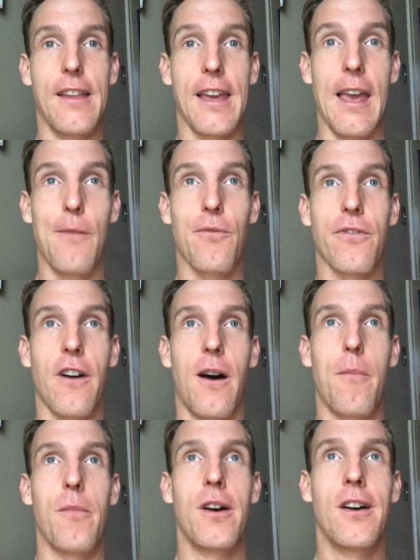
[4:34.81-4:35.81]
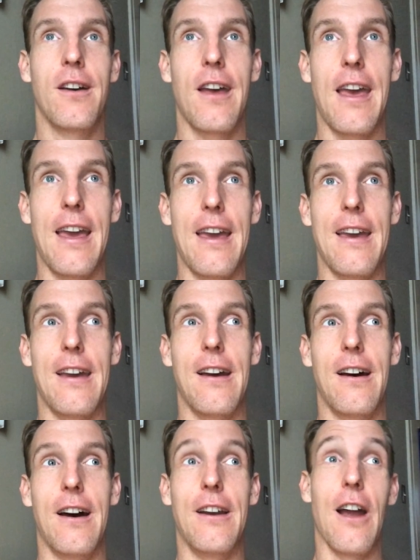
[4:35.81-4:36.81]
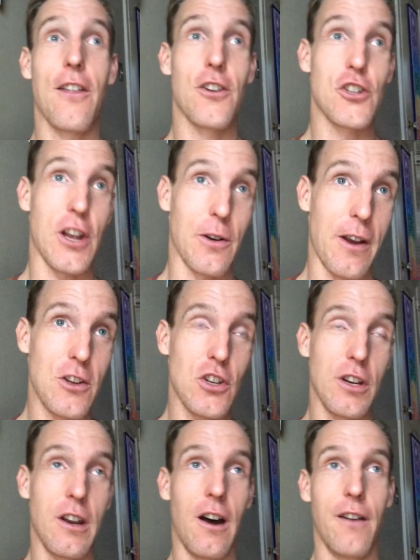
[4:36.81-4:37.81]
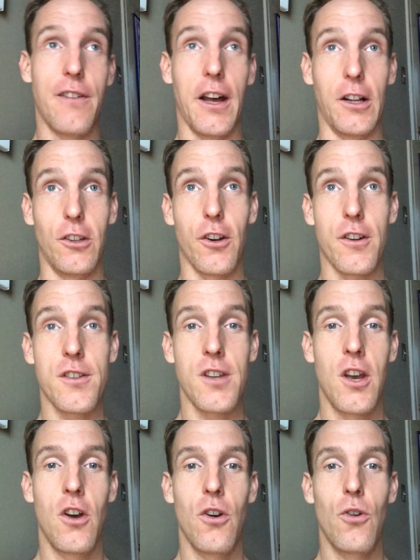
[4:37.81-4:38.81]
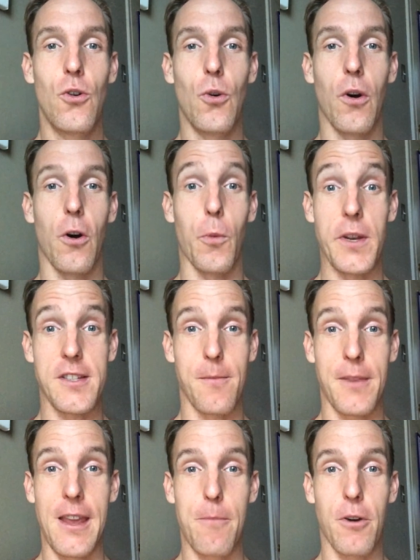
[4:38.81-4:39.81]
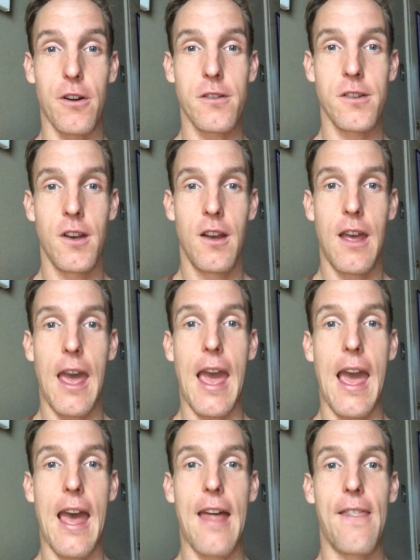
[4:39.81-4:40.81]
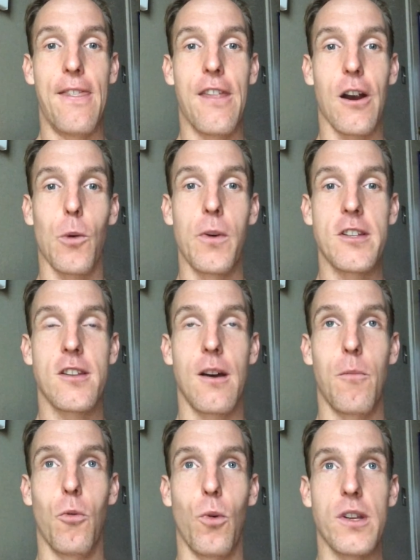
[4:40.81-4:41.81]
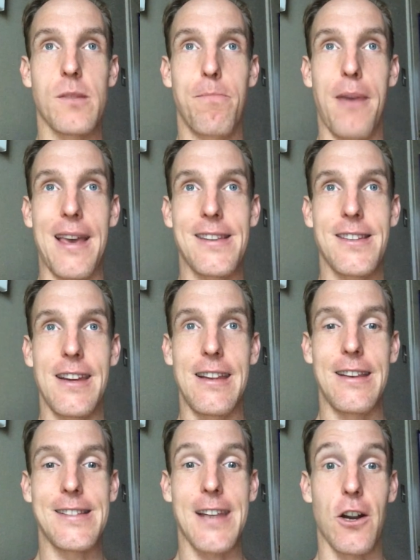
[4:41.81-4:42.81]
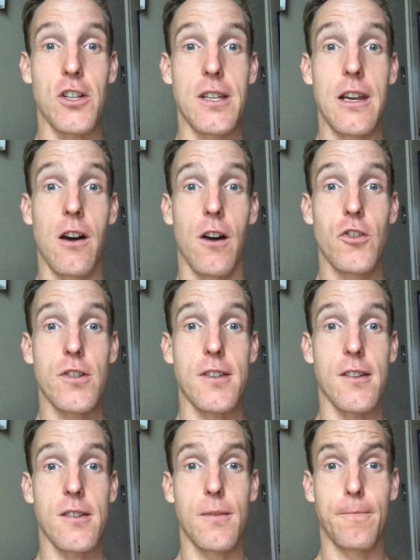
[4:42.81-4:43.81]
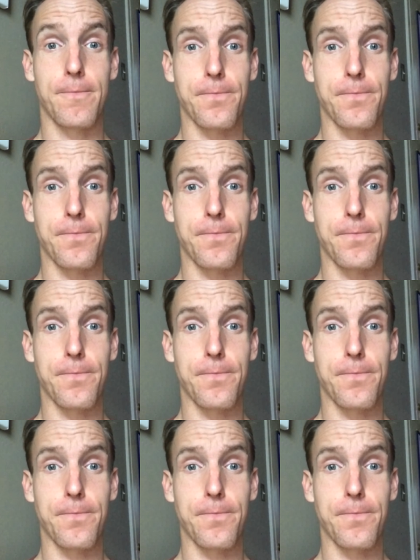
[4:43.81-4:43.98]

came from a another generation of elders who are wisdom keepers, and their wisdom was based in scarcity consciousness.